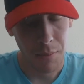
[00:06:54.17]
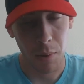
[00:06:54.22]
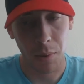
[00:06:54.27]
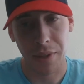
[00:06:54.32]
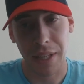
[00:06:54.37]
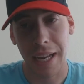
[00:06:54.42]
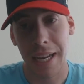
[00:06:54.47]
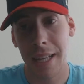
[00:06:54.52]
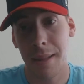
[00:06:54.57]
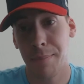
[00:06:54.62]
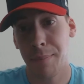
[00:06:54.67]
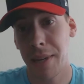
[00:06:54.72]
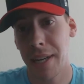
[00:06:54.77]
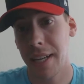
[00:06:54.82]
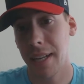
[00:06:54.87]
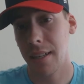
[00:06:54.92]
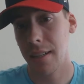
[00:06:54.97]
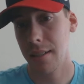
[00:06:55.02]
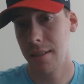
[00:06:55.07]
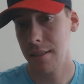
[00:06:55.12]
with the 8th
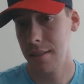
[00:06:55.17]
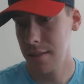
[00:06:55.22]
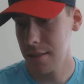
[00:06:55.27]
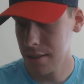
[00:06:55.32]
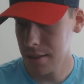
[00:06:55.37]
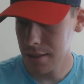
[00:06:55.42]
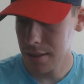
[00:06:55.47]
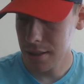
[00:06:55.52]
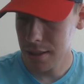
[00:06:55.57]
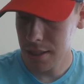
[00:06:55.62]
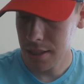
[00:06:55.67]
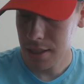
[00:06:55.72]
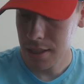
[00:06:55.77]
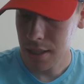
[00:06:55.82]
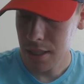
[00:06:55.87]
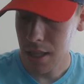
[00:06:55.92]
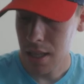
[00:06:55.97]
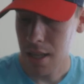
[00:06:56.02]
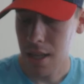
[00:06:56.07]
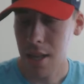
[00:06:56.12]
pick,
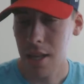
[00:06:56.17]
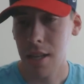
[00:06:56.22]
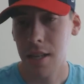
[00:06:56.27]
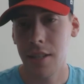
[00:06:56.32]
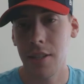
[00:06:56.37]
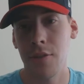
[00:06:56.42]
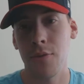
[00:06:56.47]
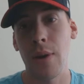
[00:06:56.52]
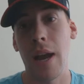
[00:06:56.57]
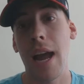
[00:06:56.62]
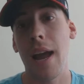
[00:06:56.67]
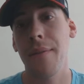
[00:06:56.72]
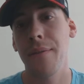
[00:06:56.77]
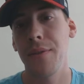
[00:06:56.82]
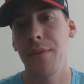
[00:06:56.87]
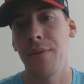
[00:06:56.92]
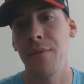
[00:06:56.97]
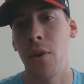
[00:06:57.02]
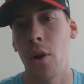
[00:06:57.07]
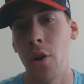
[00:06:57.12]

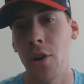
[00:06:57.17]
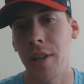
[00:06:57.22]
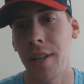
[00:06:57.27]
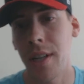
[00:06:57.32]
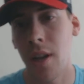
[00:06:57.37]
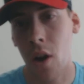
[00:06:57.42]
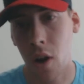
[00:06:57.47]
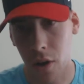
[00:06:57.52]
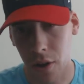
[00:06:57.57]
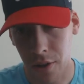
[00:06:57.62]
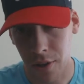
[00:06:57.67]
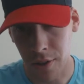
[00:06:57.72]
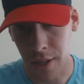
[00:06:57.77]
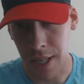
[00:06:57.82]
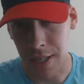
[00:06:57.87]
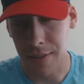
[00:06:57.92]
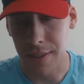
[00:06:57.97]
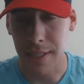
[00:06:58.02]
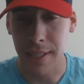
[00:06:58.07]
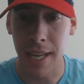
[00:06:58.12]
draft Vernon
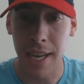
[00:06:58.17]
Hargreaves.